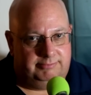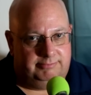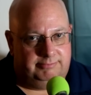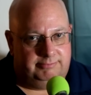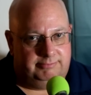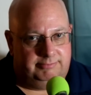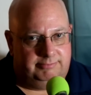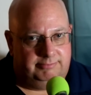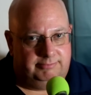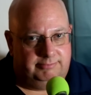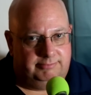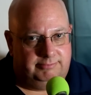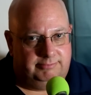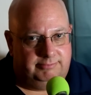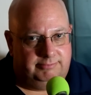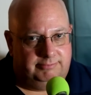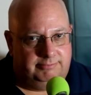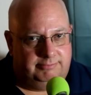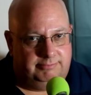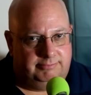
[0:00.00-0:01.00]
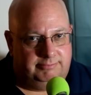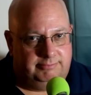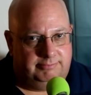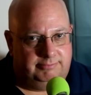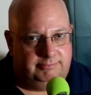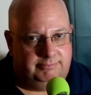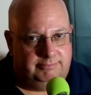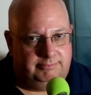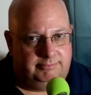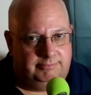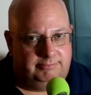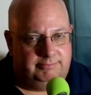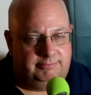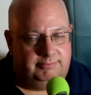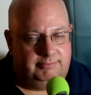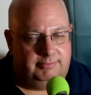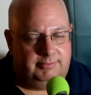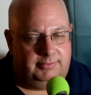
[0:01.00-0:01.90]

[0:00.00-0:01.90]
No one is speaking in this clip.